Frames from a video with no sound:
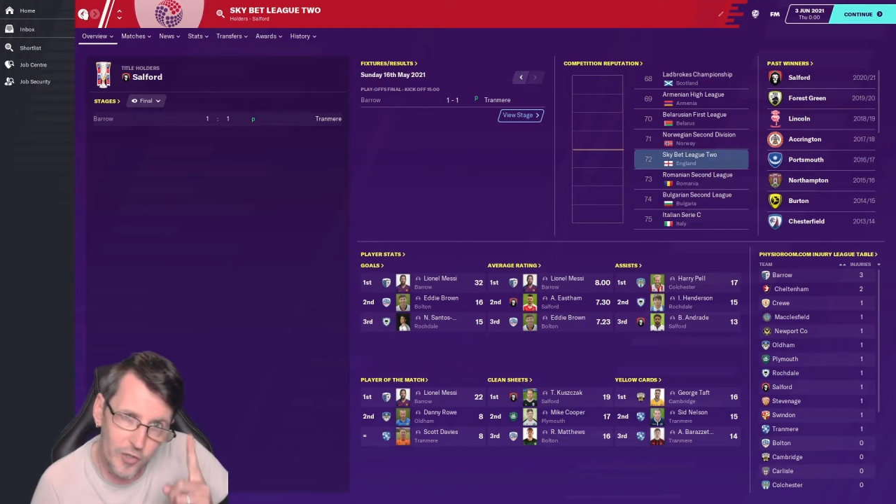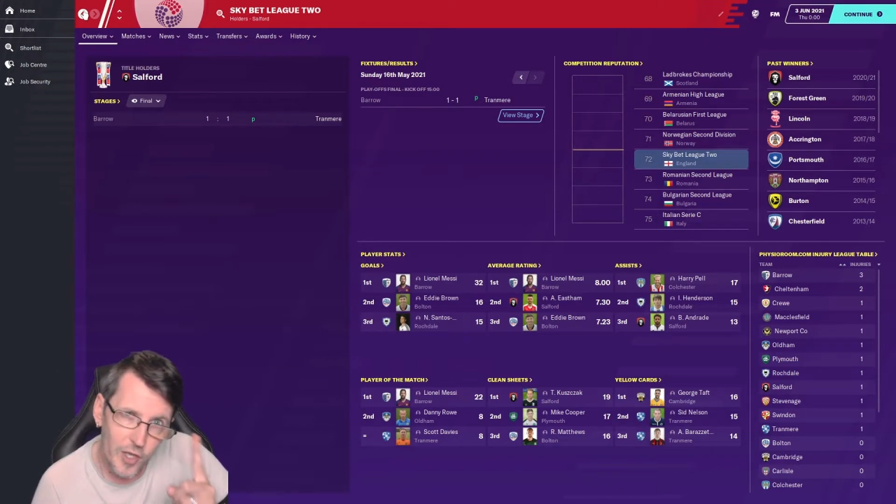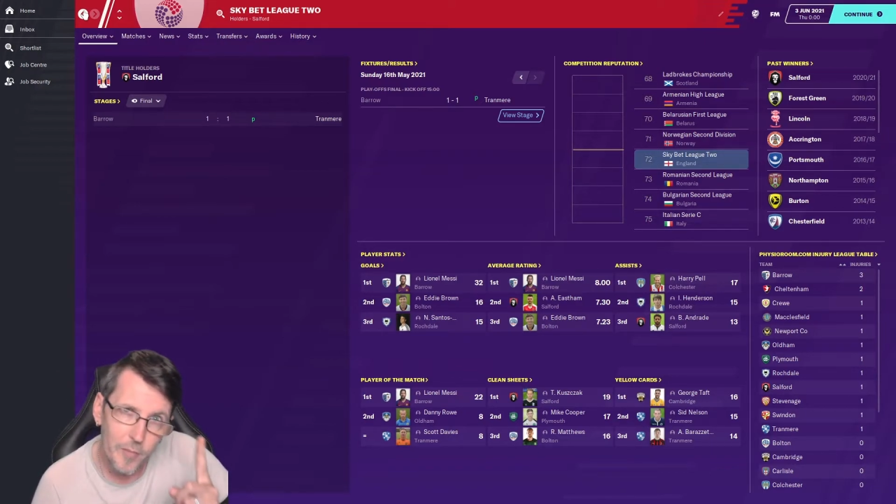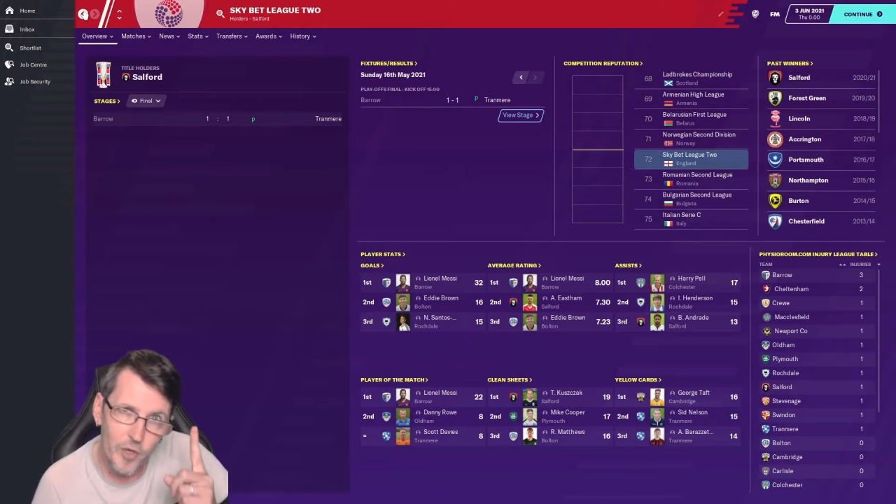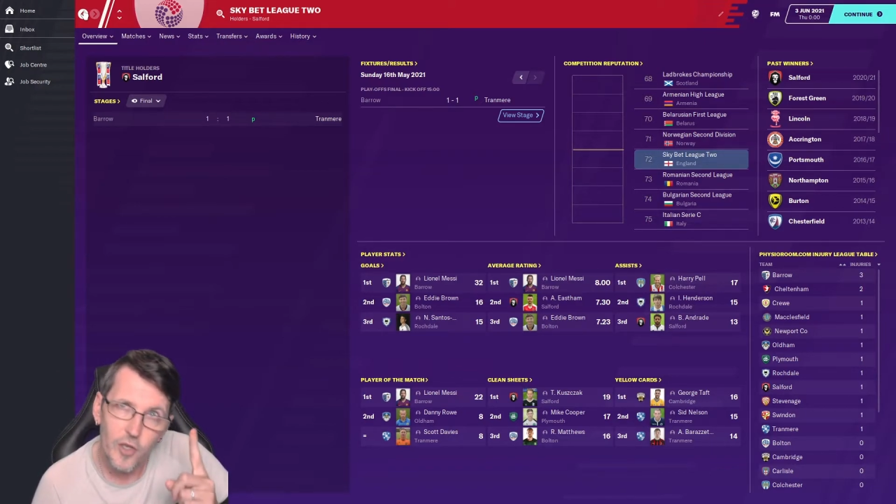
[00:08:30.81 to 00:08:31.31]
the
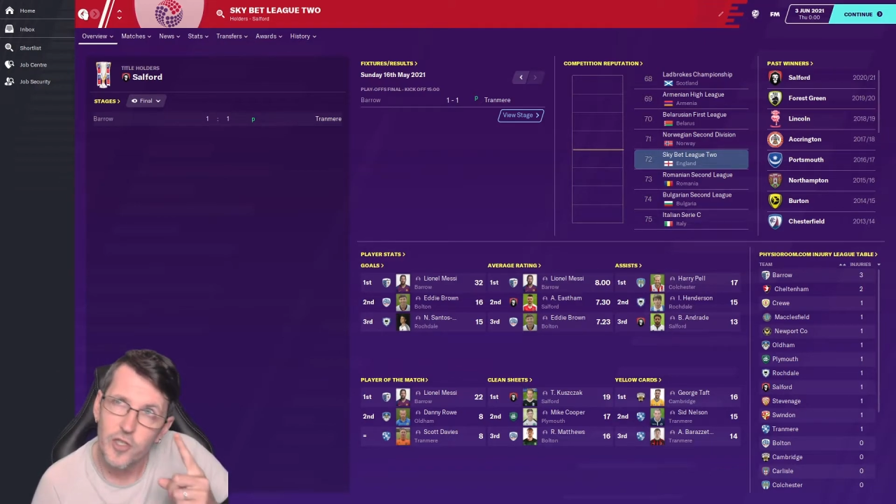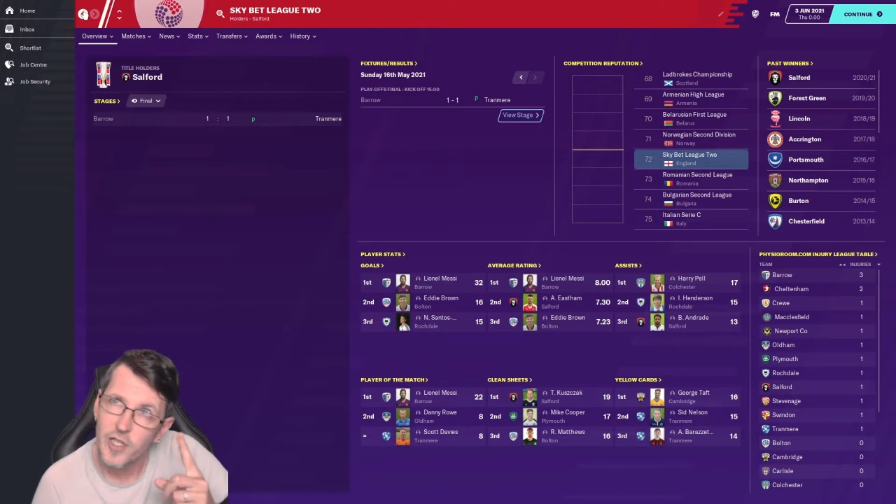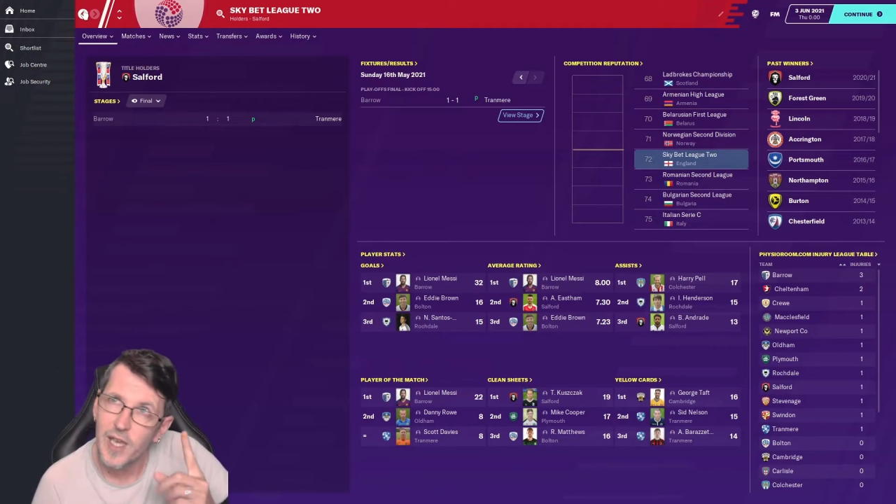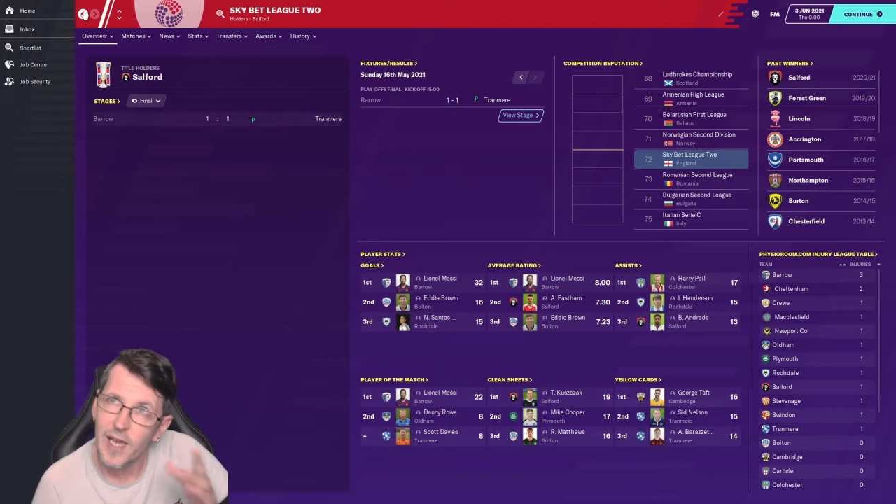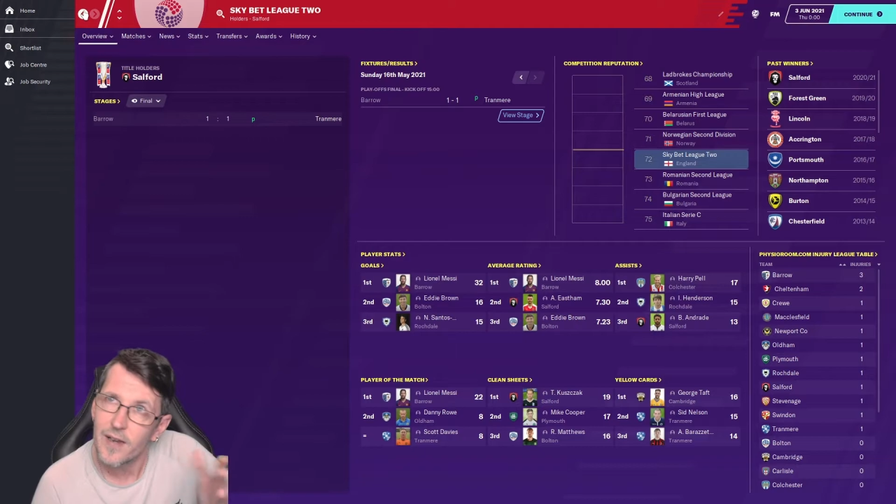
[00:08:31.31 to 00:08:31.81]
merch
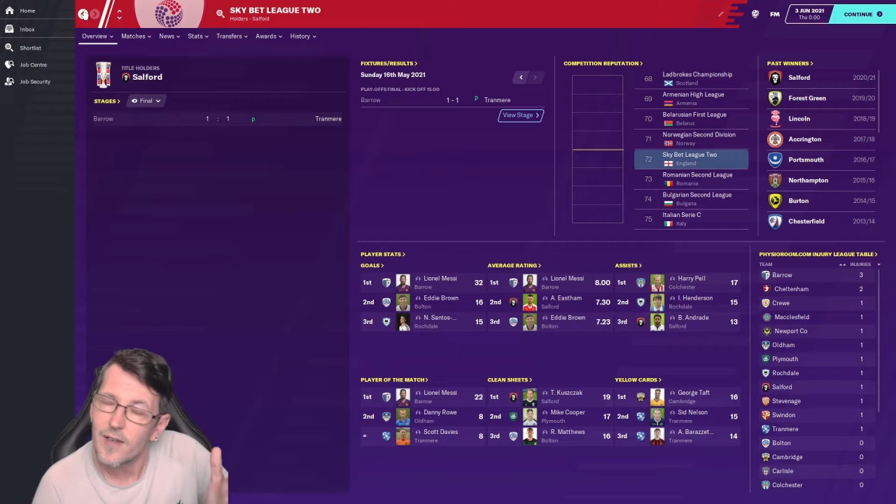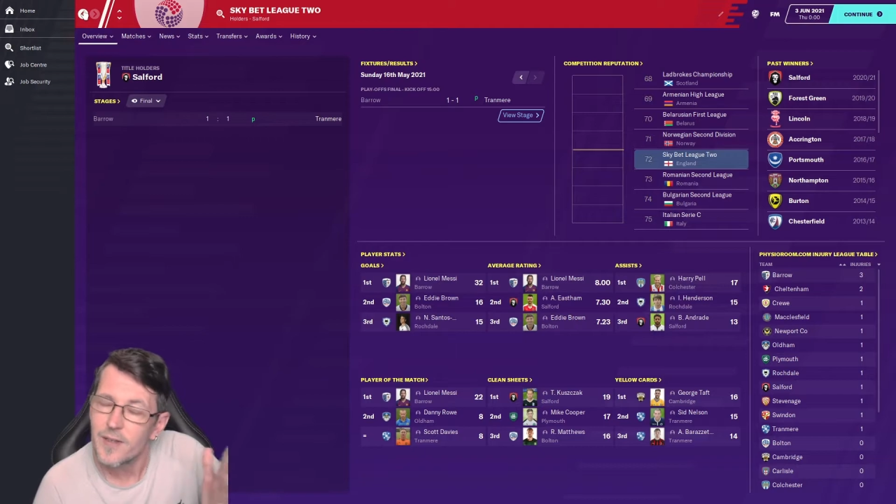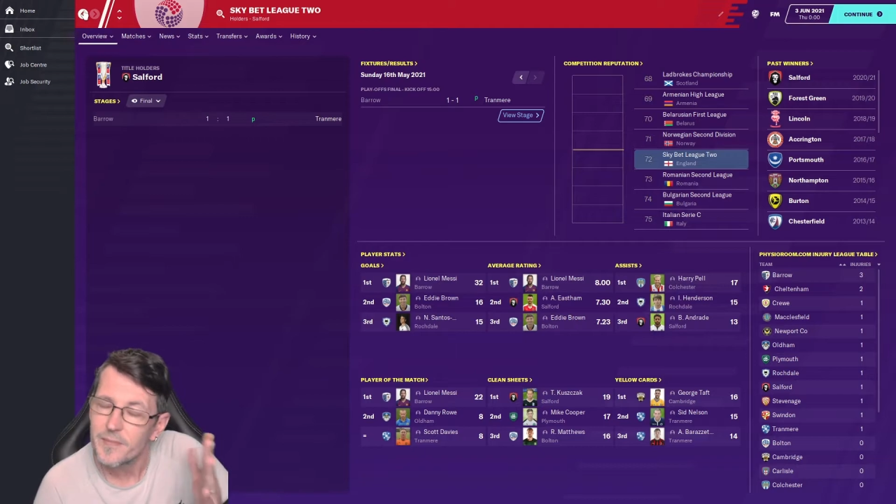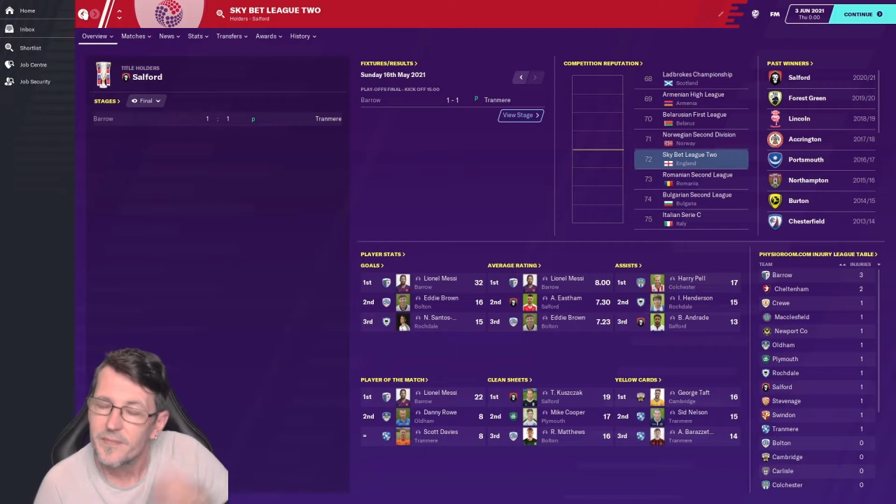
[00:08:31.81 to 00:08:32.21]
again, look.